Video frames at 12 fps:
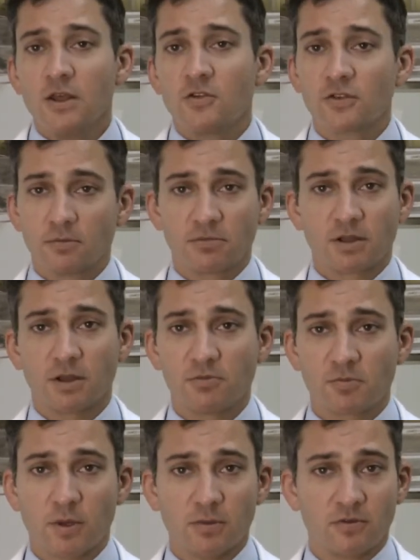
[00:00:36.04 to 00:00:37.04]
Sometimes
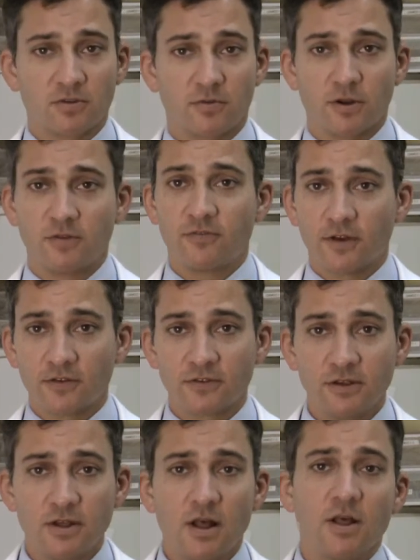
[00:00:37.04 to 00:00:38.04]
babies are very
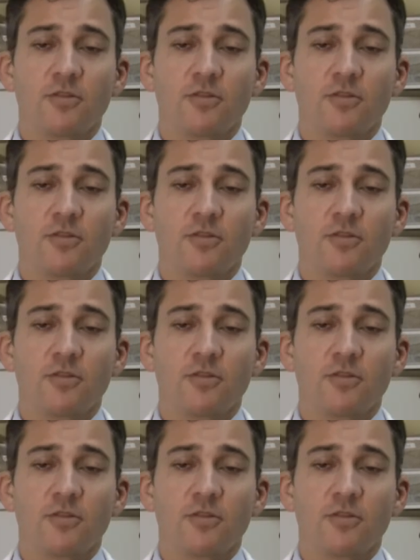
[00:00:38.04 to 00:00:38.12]
fussy.